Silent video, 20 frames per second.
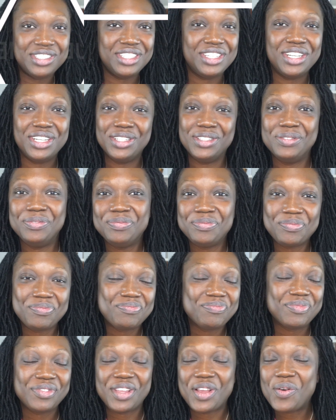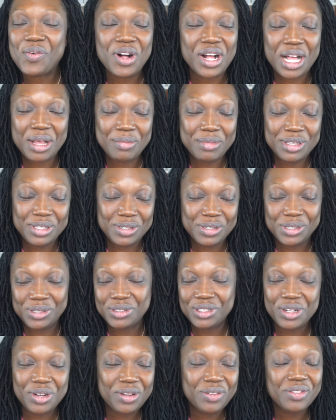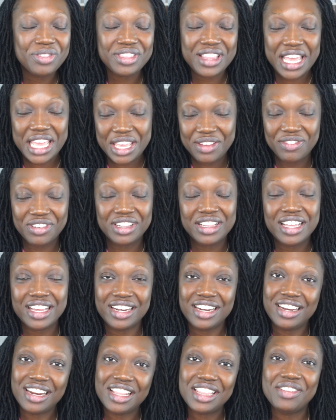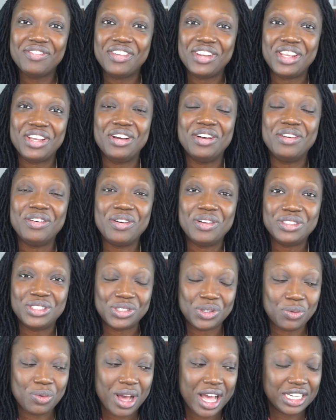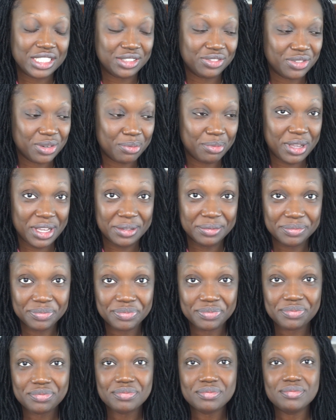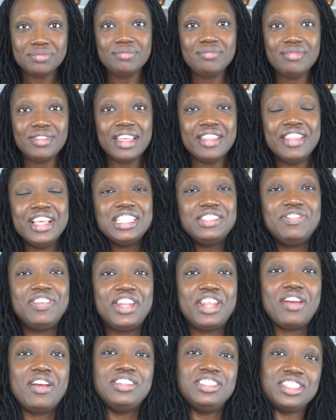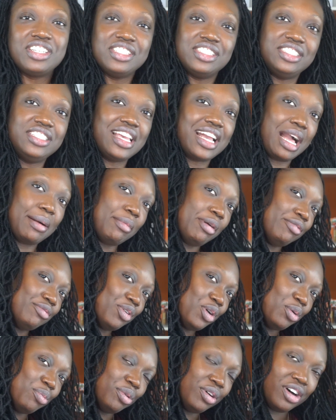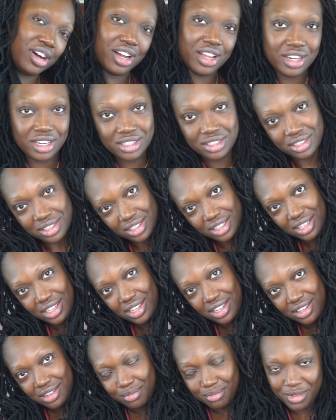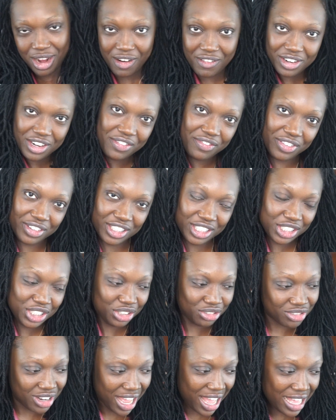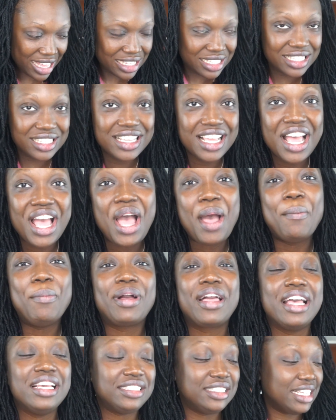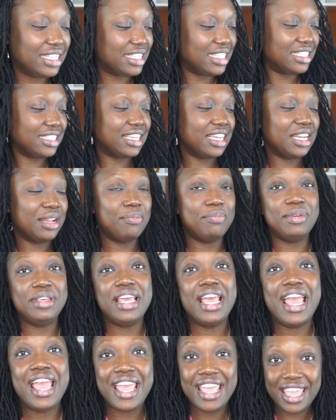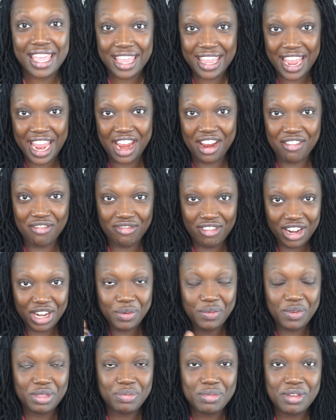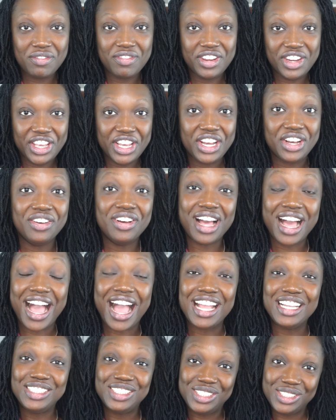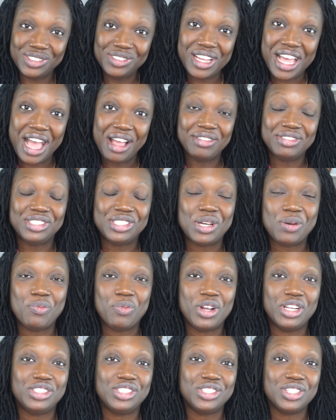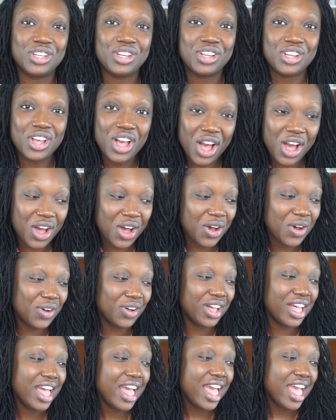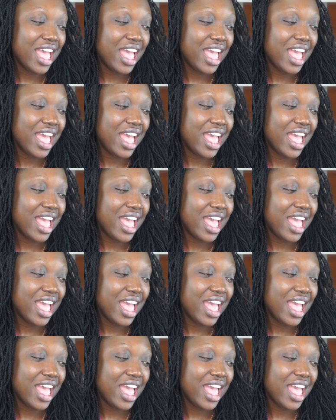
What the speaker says: you know, welcome as usual. Thank you for clicking another video to watch from me. This video, as you can see, I got my robe on. I'm not really fully dressed because this is gonna be a get ready with me video. I do have somewhere to go.